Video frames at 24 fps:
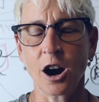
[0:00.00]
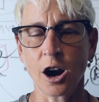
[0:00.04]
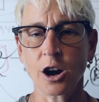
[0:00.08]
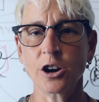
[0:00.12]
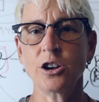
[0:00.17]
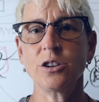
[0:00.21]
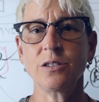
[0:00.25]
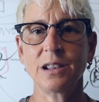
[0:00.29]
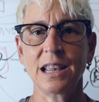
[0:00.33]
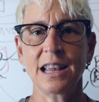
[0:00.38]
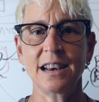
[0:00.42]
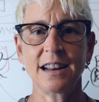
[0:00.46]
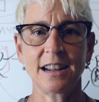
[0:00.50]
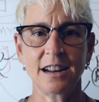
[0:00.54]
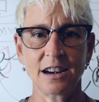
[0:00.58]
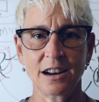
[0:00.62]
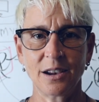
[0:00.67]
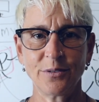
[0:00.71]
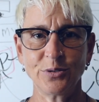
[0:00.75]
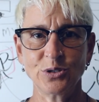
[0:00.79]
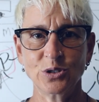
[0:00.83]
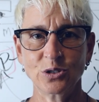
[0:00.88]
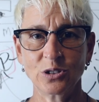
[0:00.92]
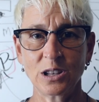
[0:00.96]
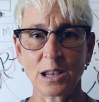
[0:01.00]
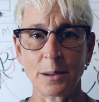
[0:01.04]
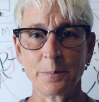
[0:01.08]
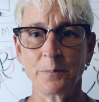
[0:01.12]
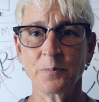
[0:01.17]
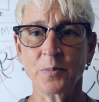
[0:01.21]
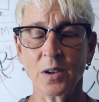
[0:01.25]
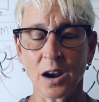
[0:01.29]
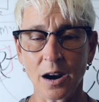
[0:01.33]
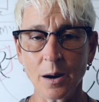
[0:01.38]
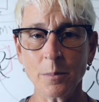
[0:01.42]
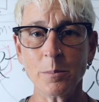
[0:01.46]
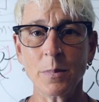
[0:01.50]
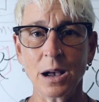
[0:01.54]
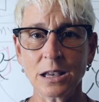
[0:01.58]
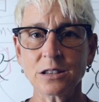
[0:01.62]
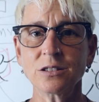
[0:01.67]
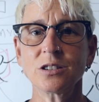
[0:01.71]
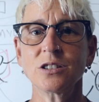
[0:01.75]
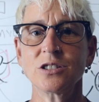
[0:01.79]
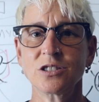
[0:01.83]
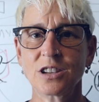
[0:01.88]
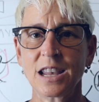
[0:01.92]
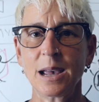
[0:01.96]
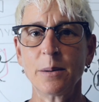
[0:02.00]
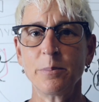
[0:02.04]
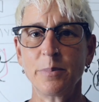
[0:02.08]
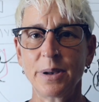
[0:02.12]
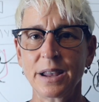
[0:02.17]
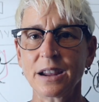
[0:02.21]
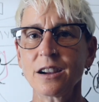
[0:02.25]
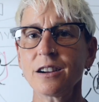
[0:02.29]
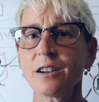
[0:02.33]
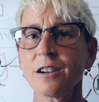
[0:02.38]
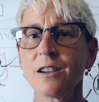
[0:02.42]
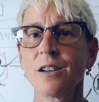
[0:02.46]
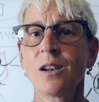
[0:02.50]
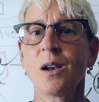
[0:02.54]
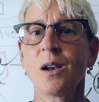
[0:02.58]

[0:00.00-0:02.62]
Are you getting enough sleep? Our muscles get bigger,